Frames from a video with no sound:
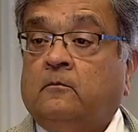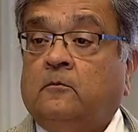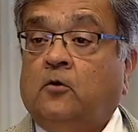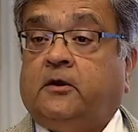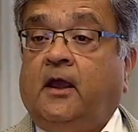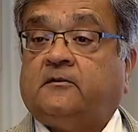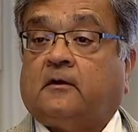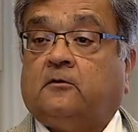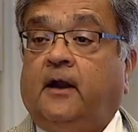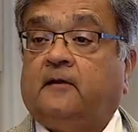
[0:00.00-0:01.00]
is a
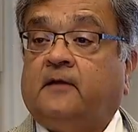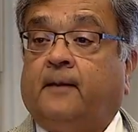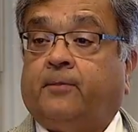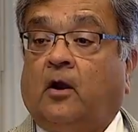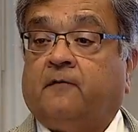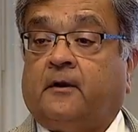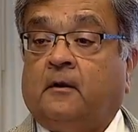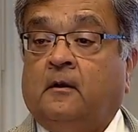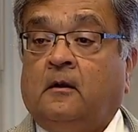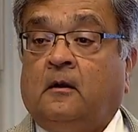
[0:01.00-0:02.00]
great example of it.
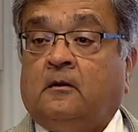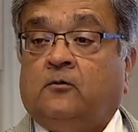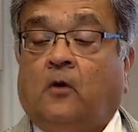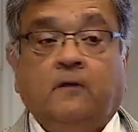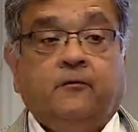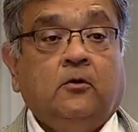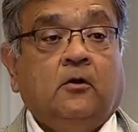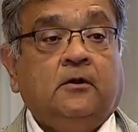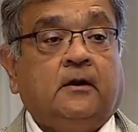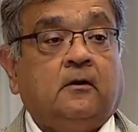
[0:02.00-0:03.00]
Do all of you
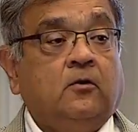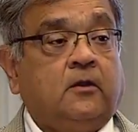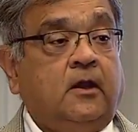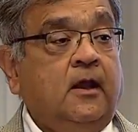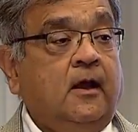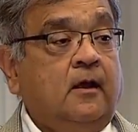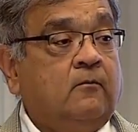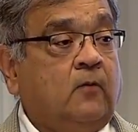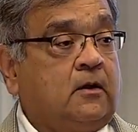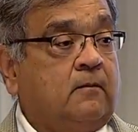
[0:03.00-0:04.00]
know that Nokia,
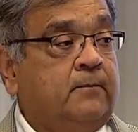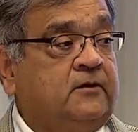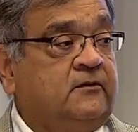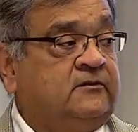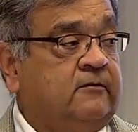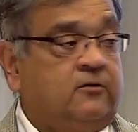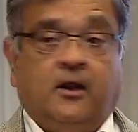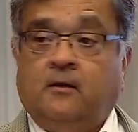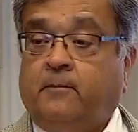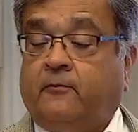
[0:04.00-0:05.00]
what business they were
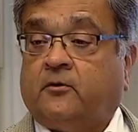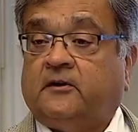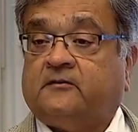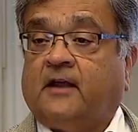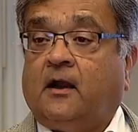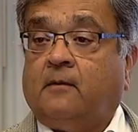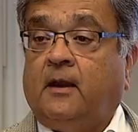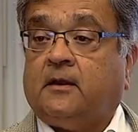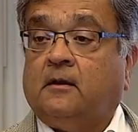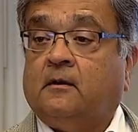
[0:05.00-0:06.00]
in before they started
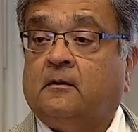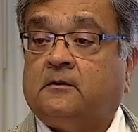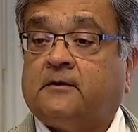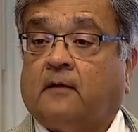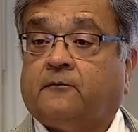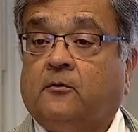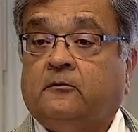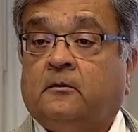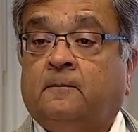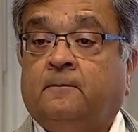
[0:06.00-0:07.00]
making telephones?
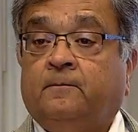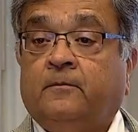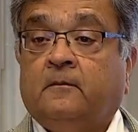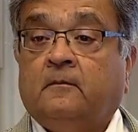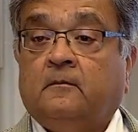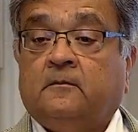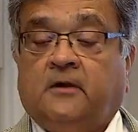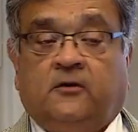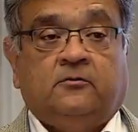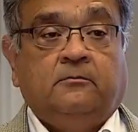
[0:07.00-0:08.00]
They
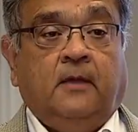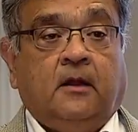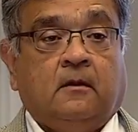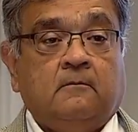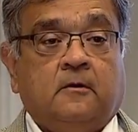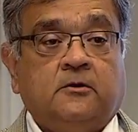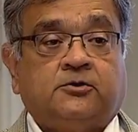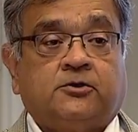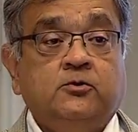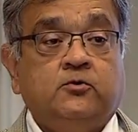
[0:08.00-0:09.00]
used to make
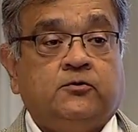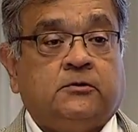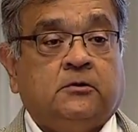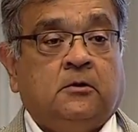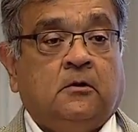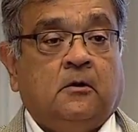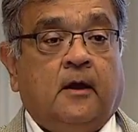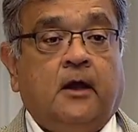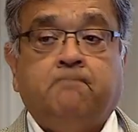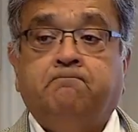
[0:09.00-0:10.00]
shoes
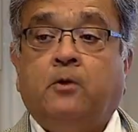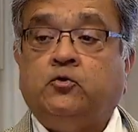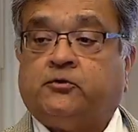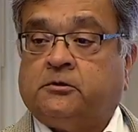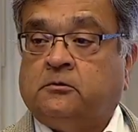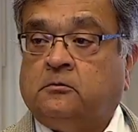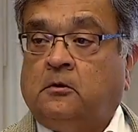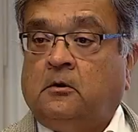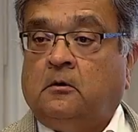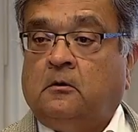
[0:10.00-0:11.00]
and boots.
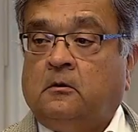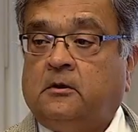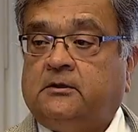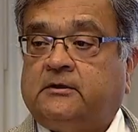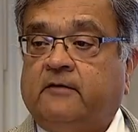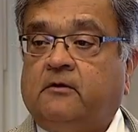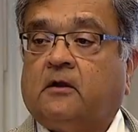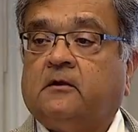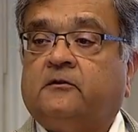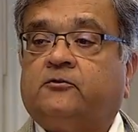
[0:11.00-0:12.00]
They were in a
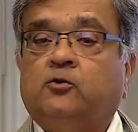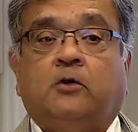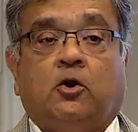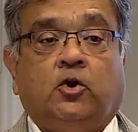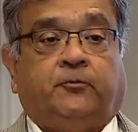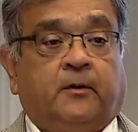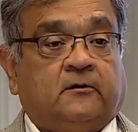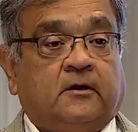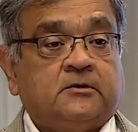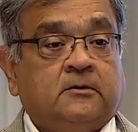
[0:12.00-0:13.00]
consumer goods
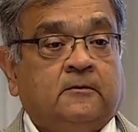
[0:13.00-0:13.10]
business.